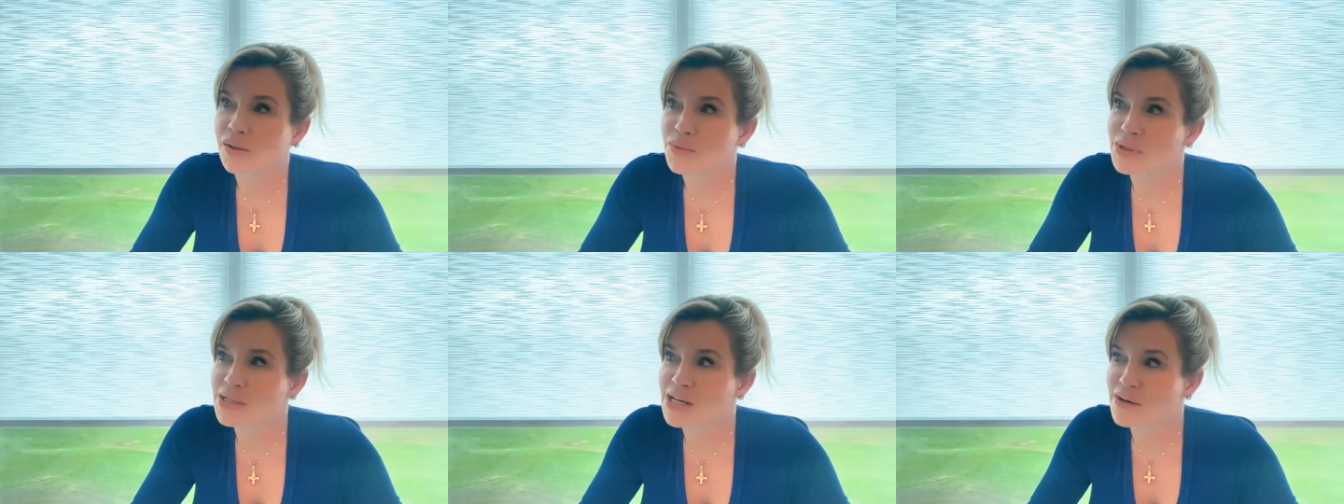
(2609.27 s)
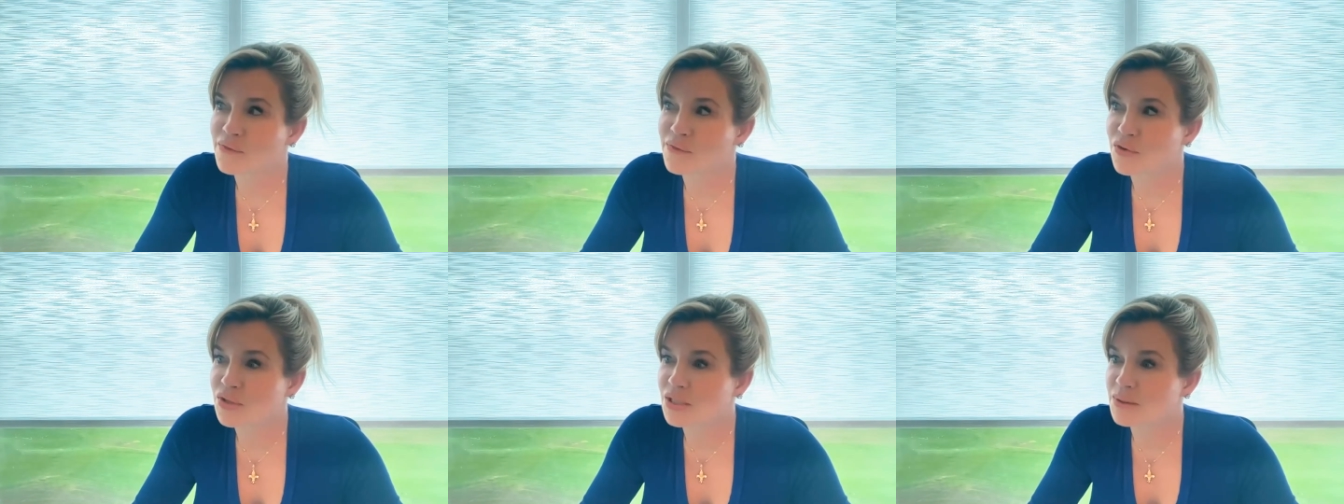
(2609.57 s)
when
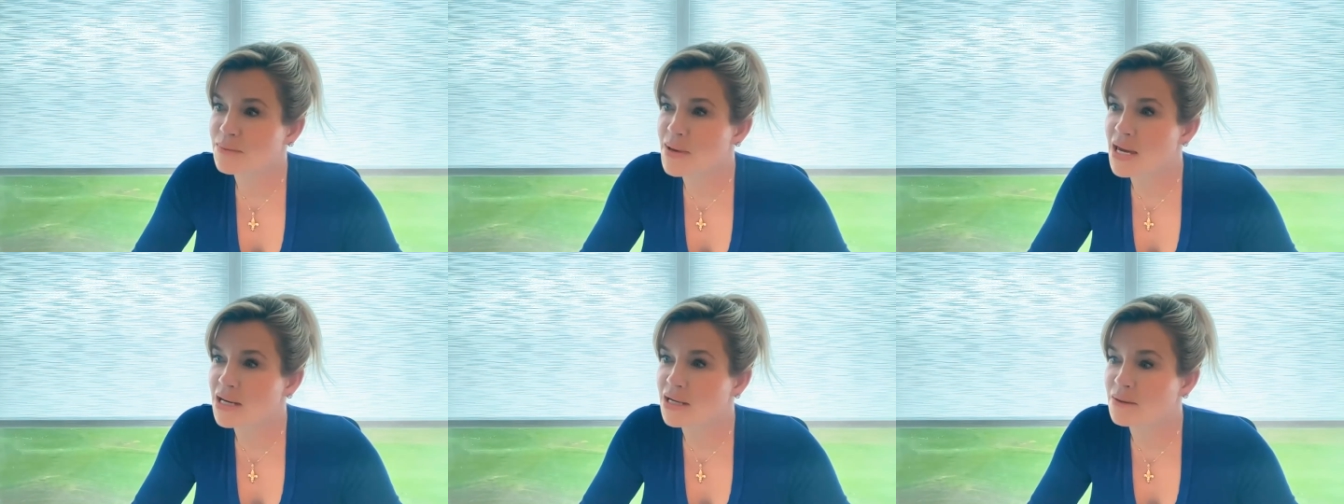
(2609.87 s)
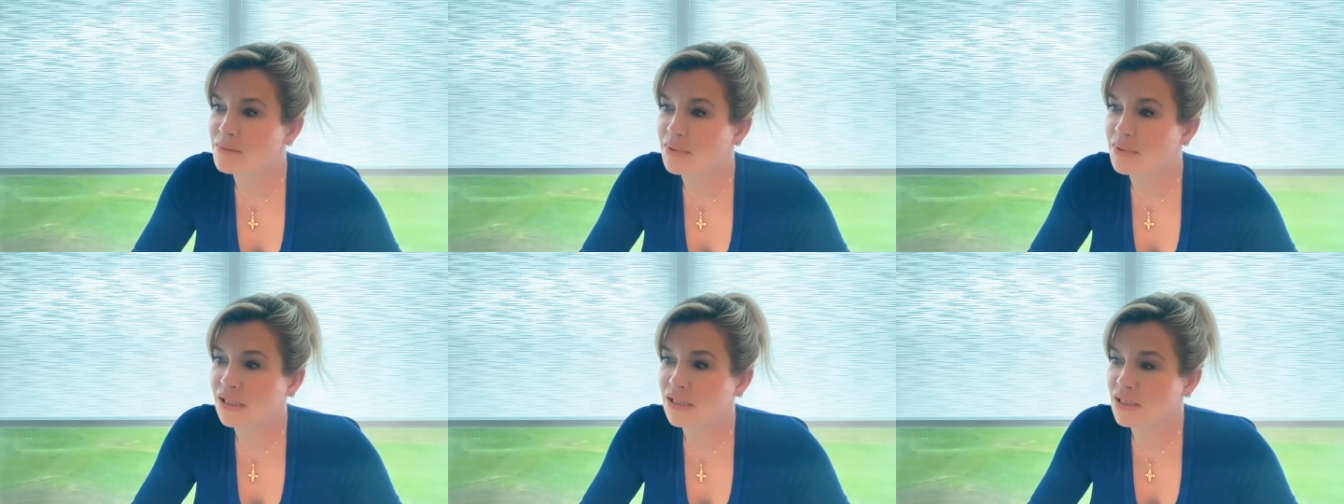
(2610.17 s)
I first met
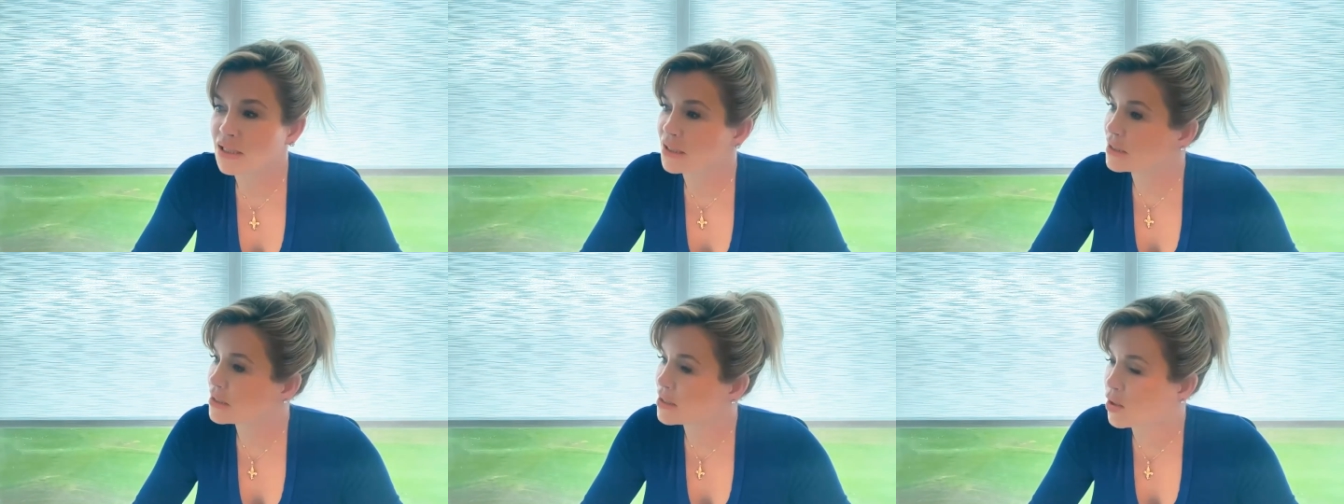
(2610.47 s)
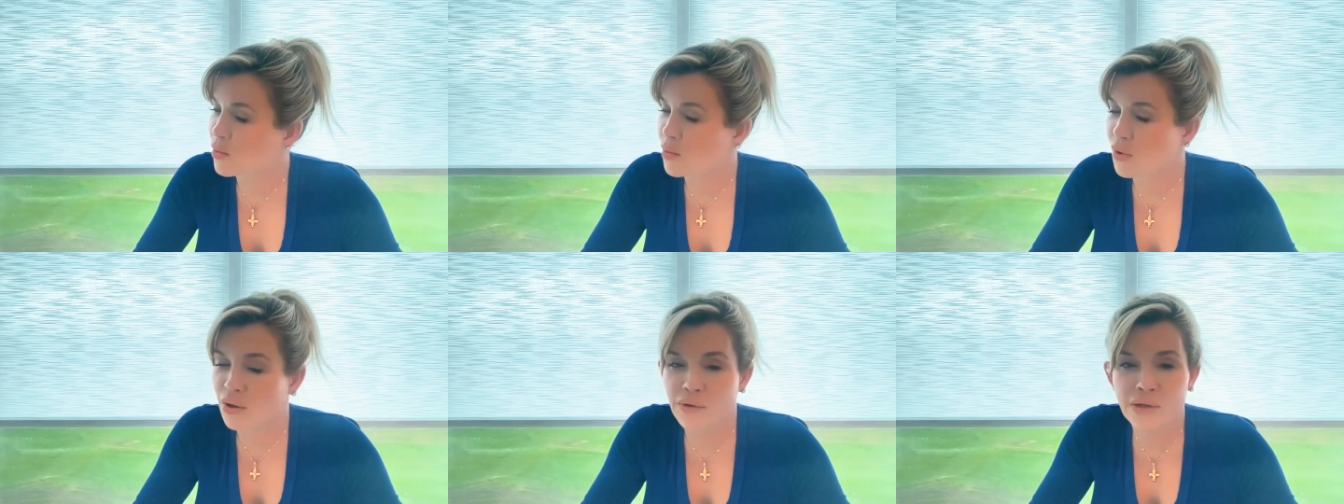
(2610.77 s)
him, he said,
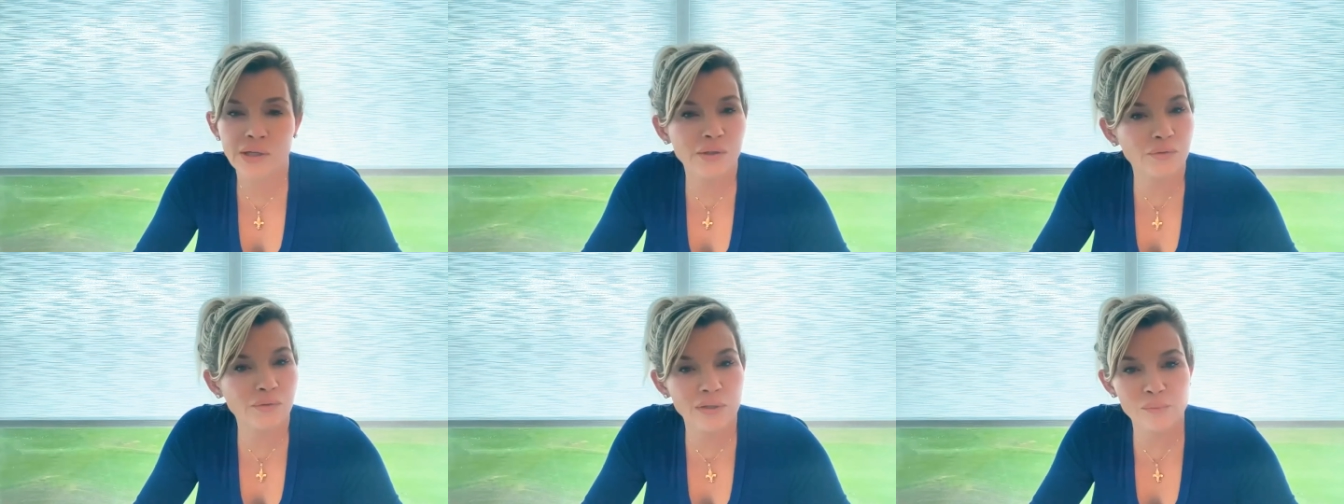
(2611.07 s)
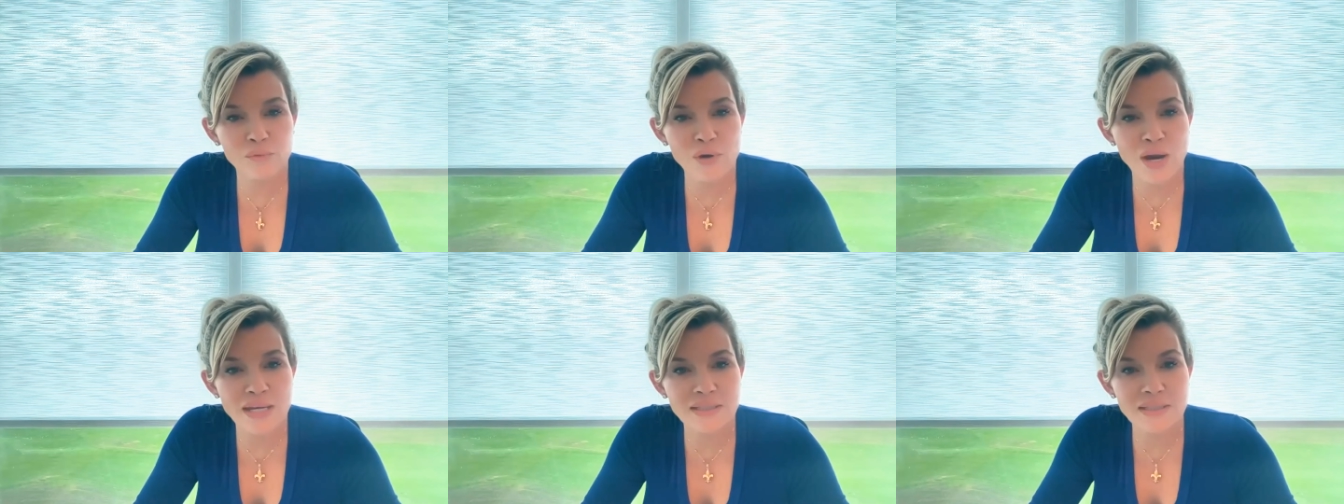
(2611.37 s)
don't worry,
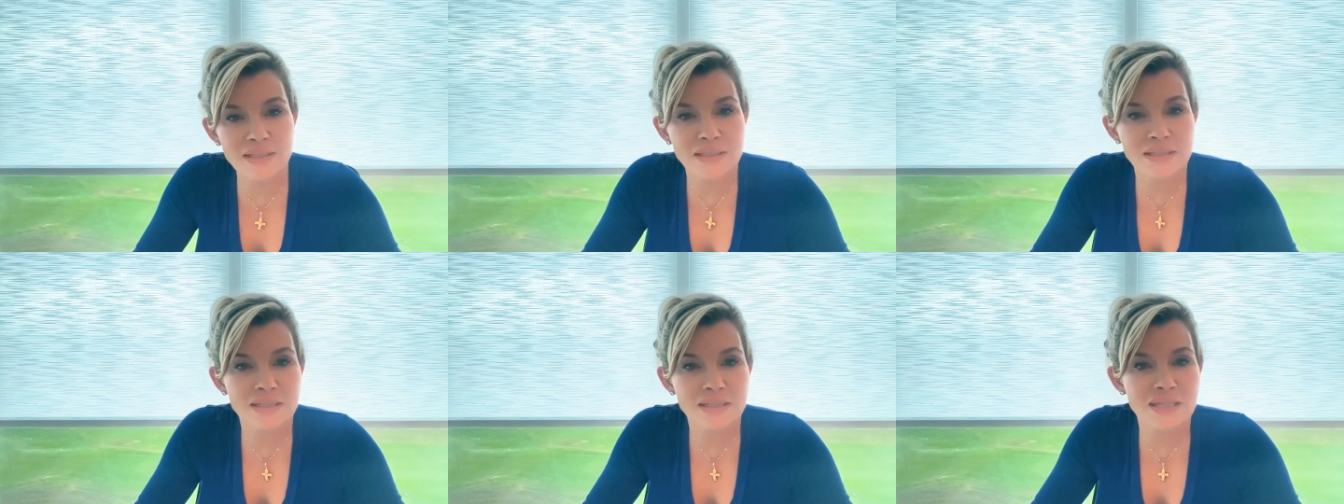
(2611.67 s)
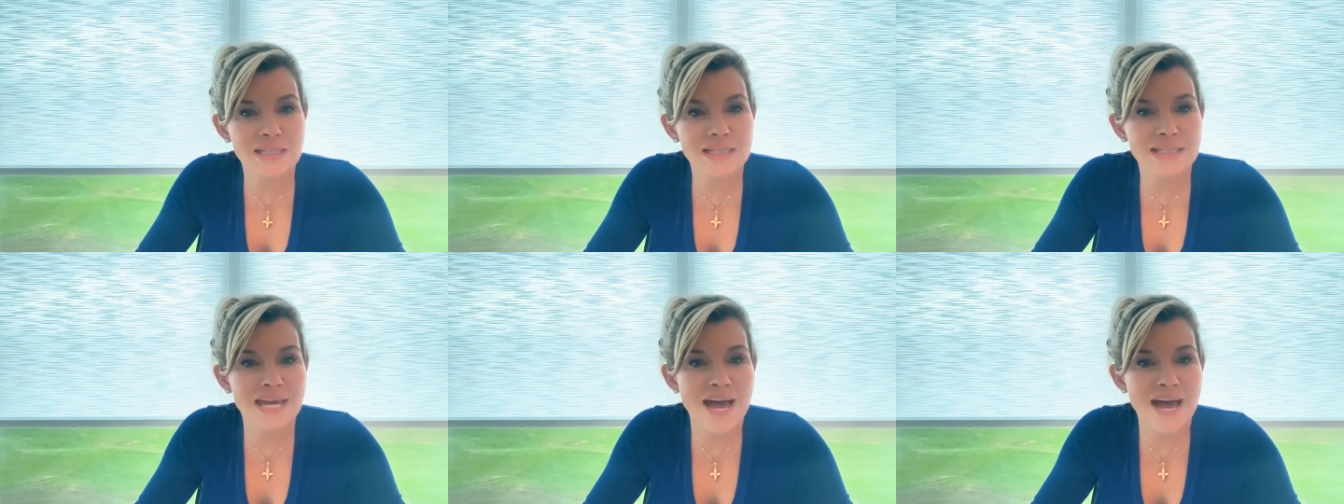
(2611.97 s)
cream rises to
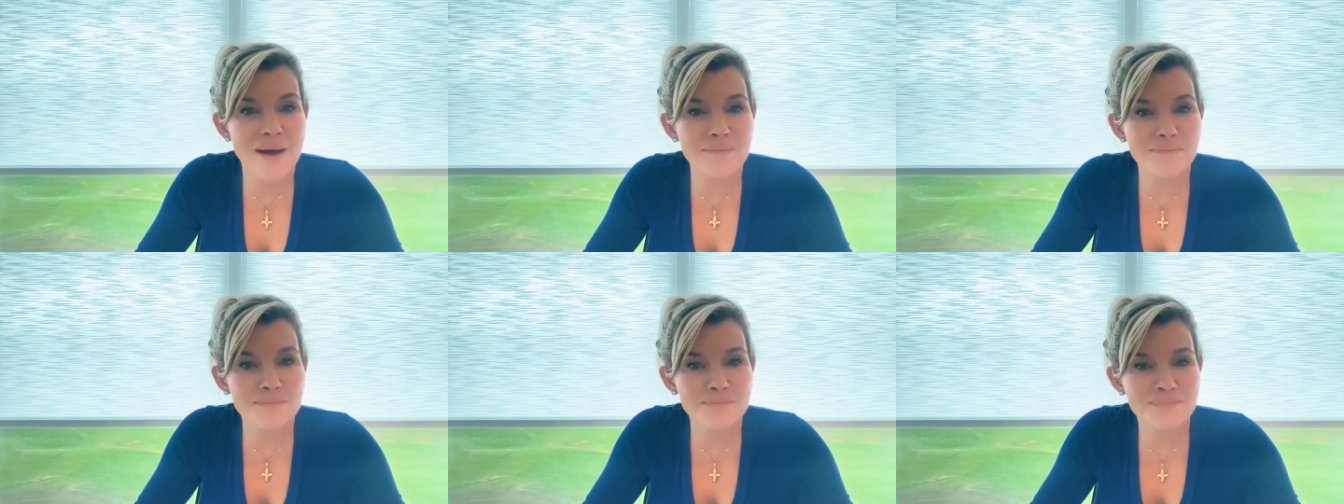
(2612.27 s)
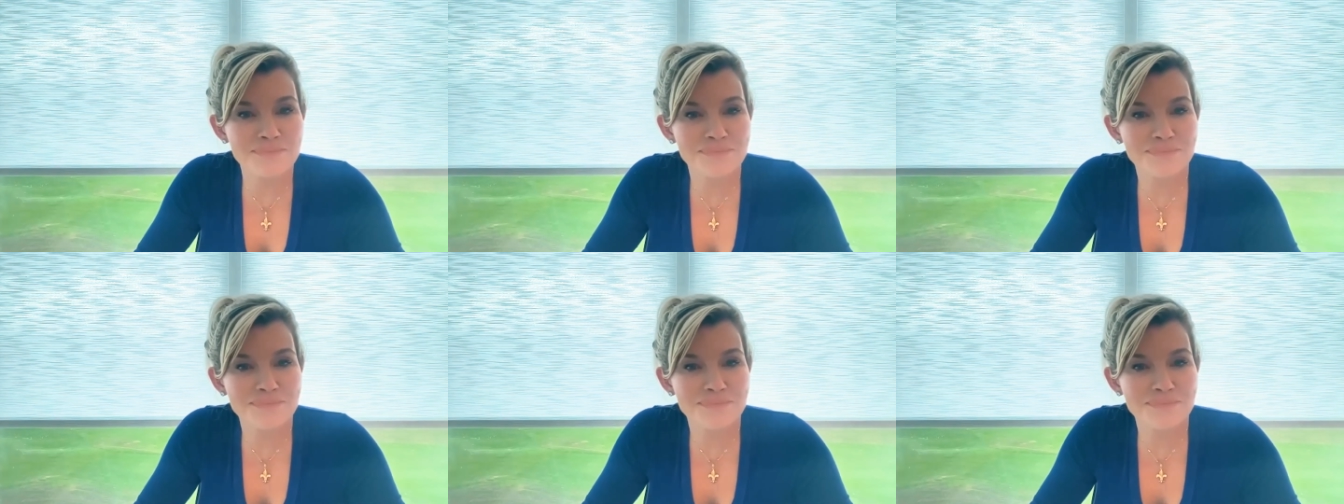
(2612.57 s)
the top.